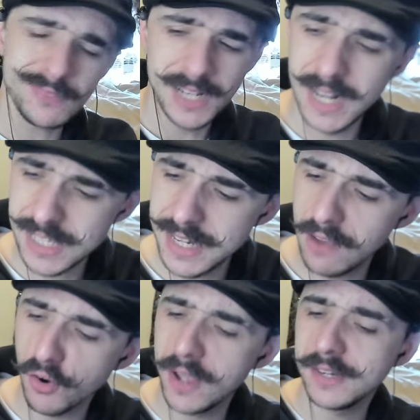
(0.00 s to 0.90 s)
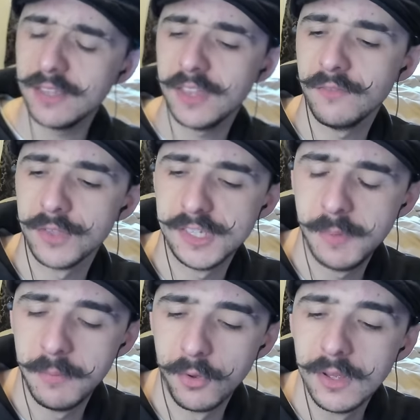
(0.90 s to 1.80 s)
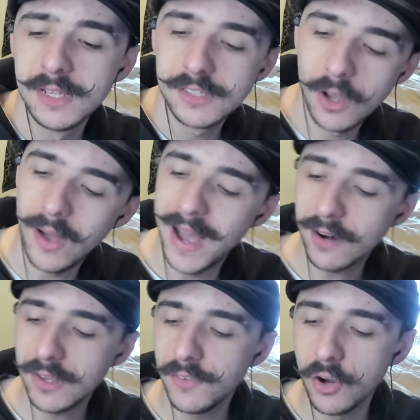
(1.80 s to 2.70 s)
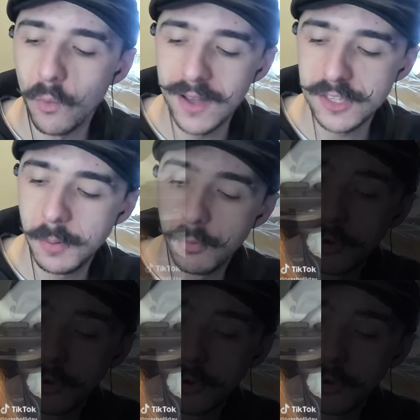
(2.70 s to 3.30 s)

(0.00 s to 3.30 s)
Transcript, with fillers: It's a never-ending thing for these people. So, I don't even know why these people